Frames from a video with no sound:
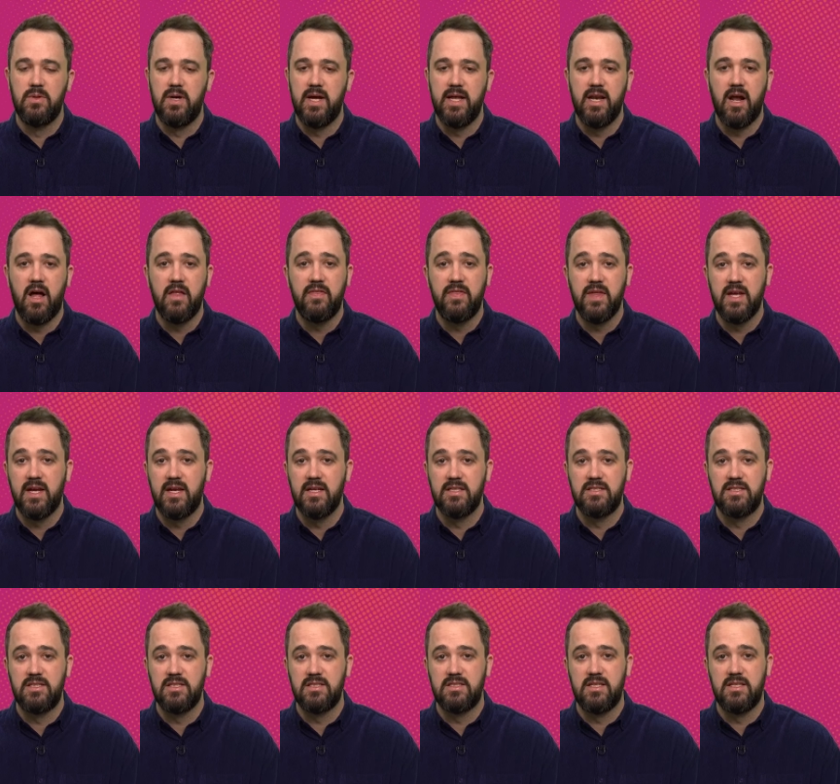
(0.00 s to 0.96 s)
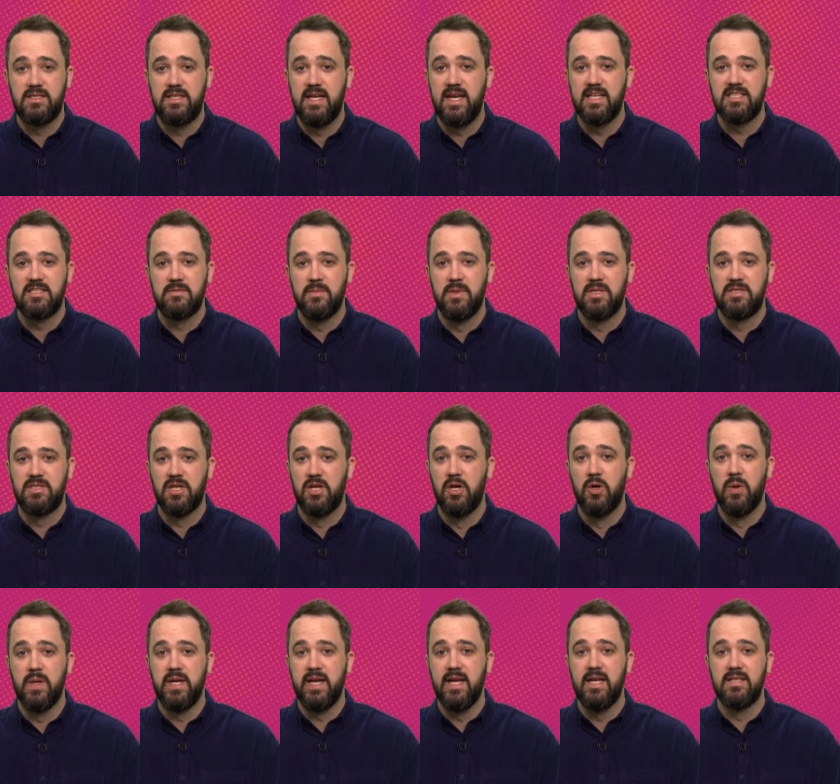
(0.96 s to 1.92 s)
And I think it's just a testament to
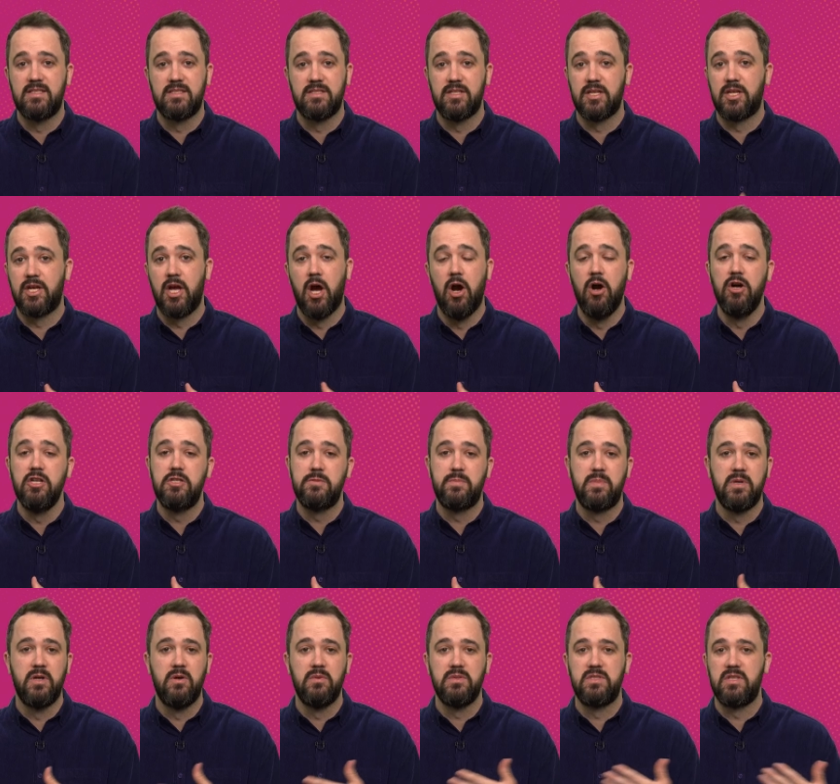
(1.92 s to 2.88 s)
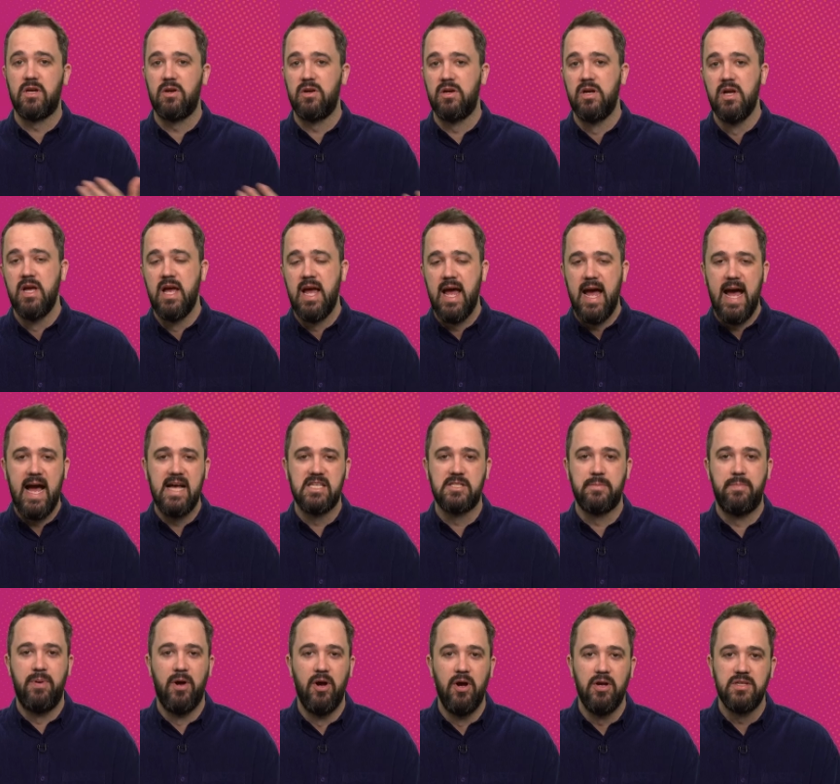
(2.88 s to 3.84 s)
who he is as a coach, but also as a
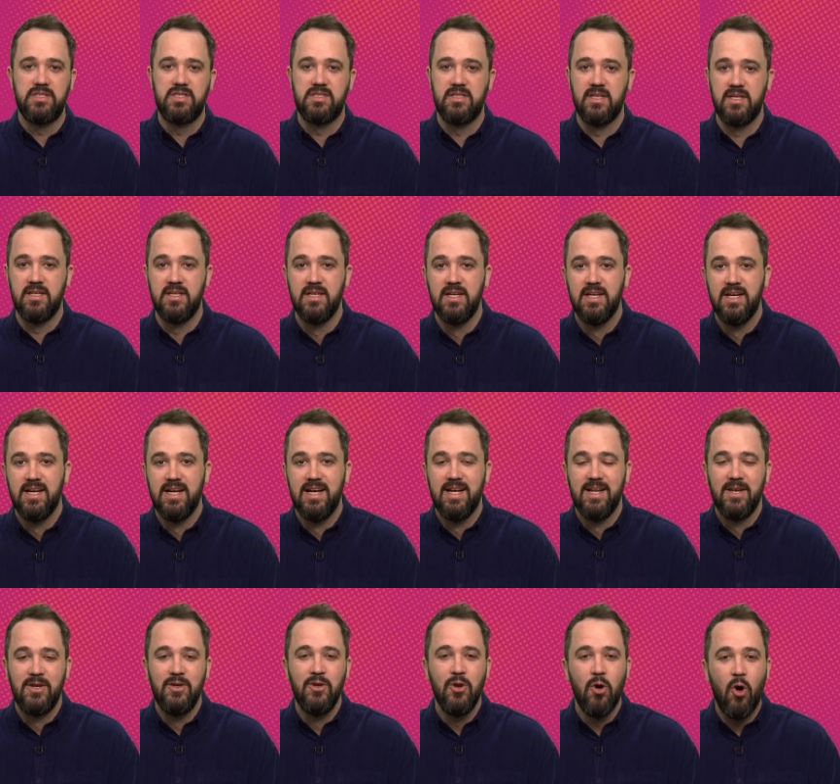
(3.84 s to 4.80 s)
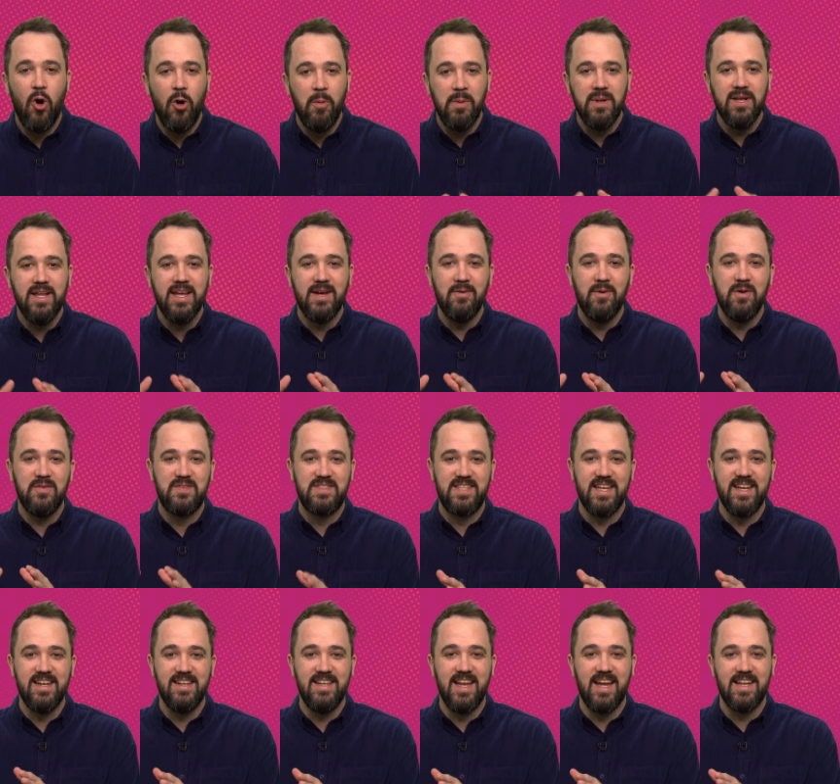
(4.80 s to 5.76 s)
person. And Normally, we've
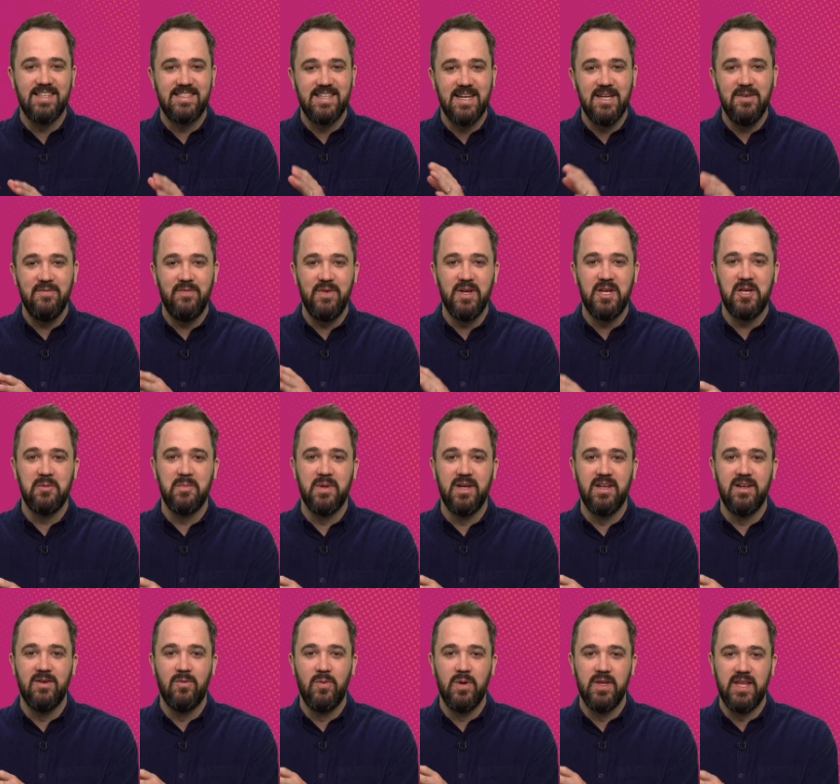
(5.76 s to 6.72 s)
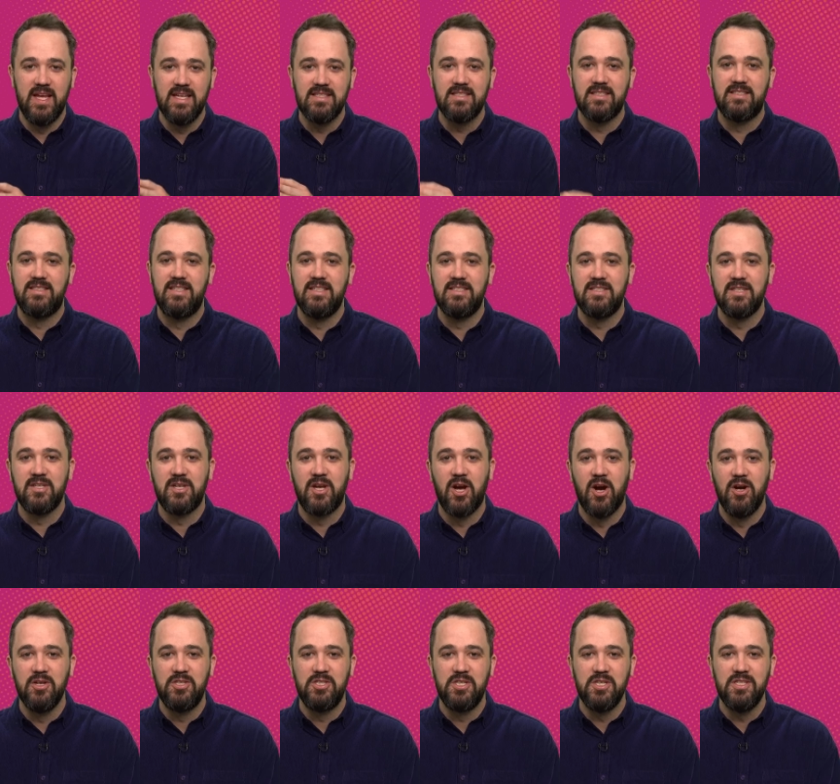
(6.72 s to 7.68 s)
seen now Dean Vickerman with his assistant
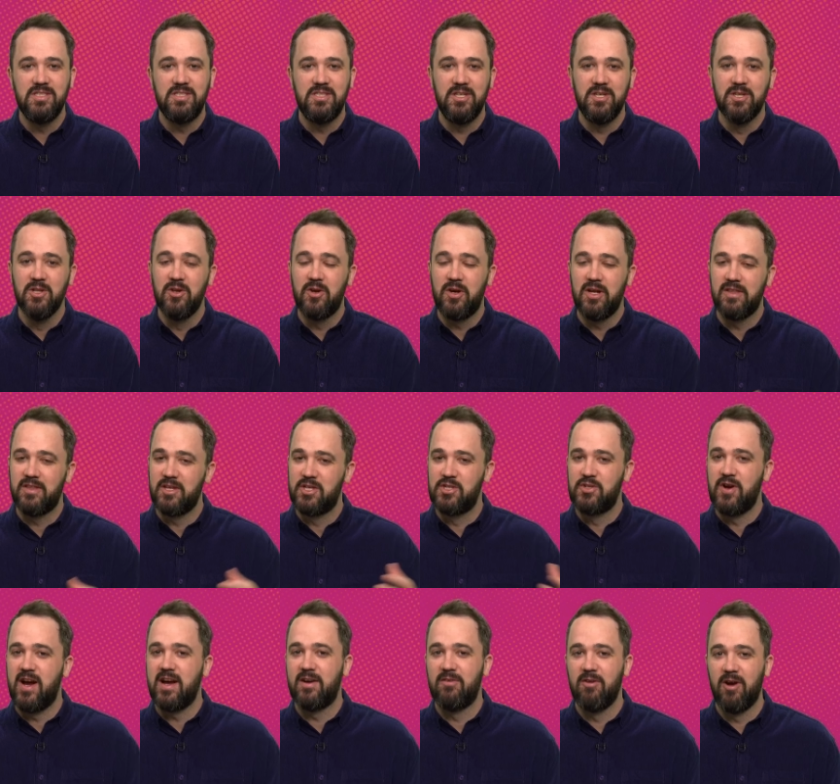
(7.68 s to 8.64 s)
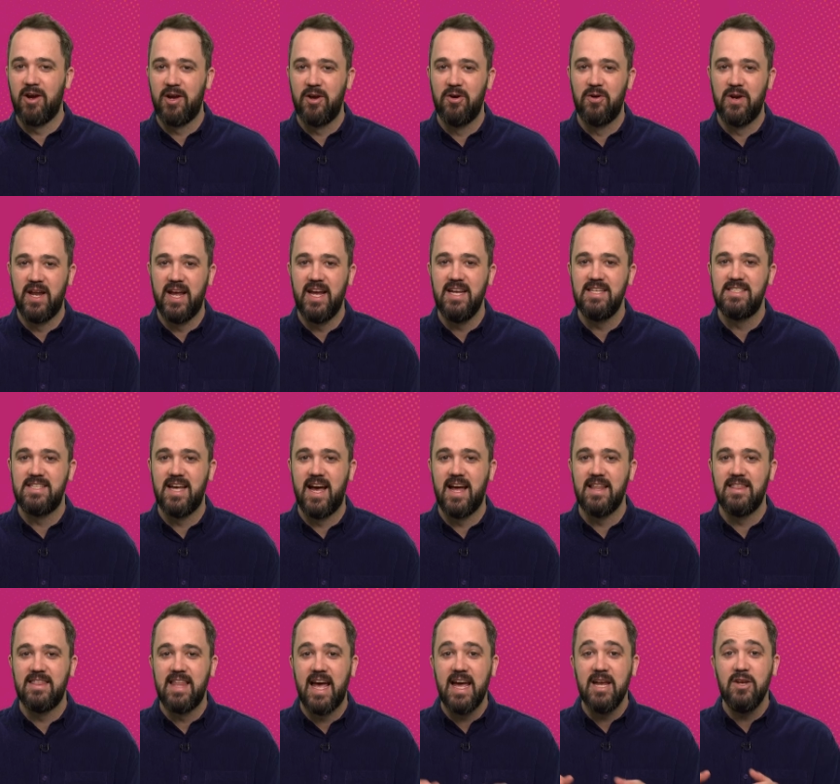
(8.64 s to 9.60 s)
coaches. You look at the track record he's
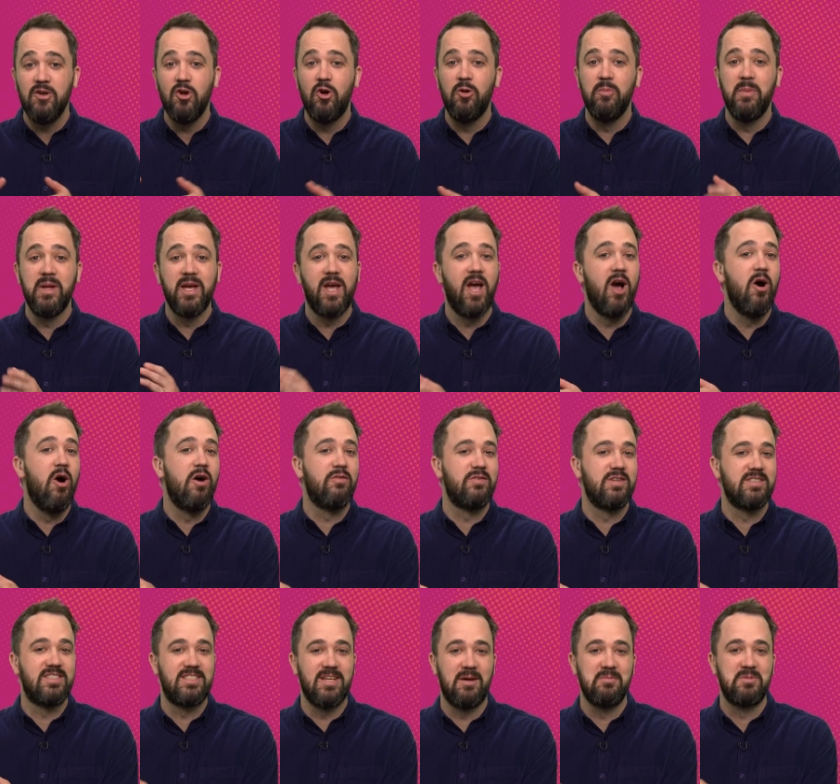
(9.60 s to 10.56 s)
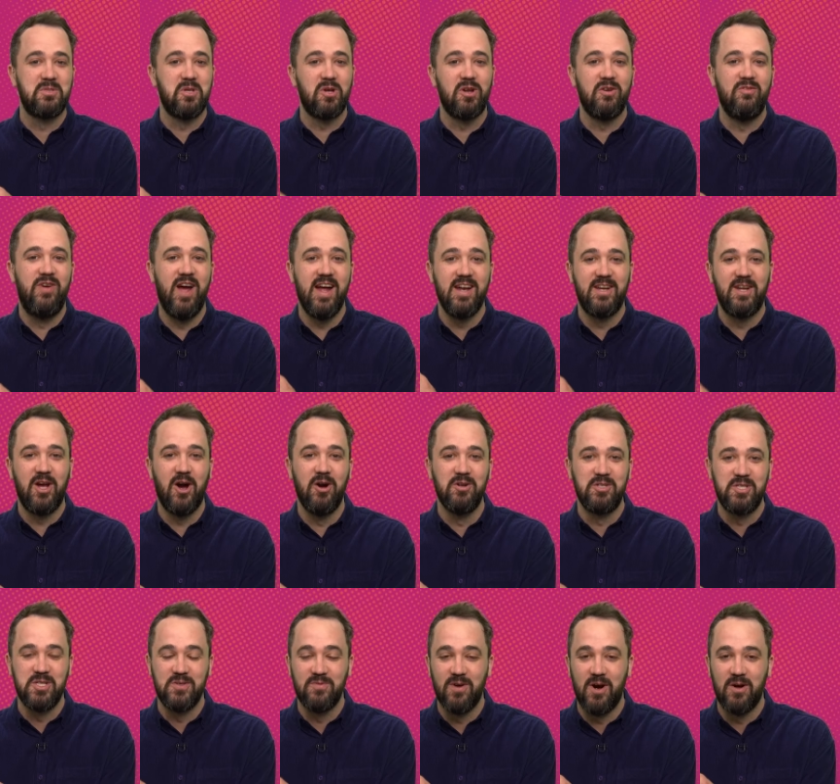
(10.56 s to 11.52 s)
had, they normally go off to some sort of head
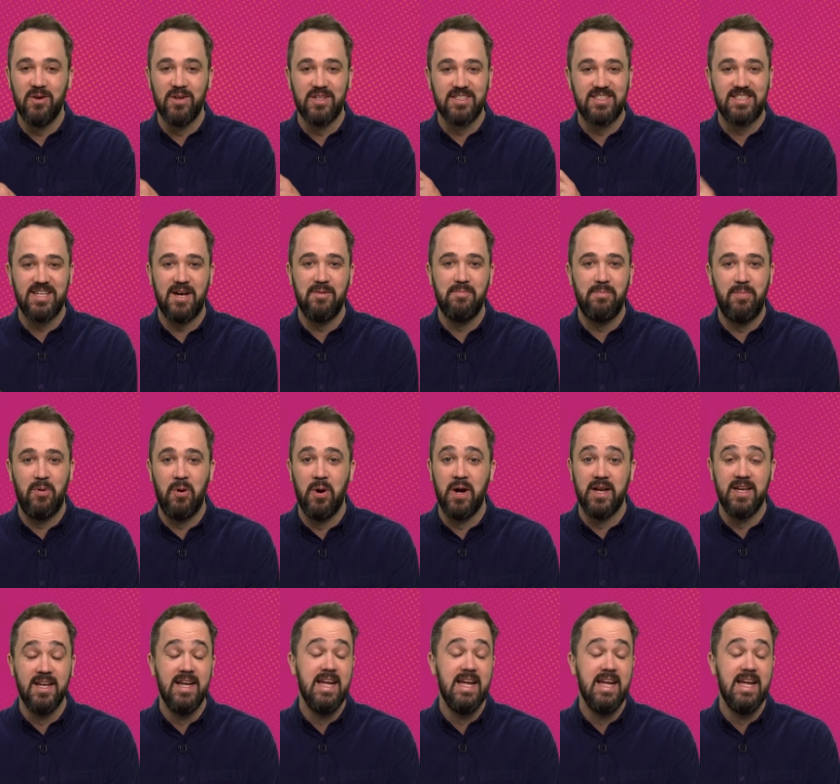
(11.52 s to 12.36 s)
coaching role at some point.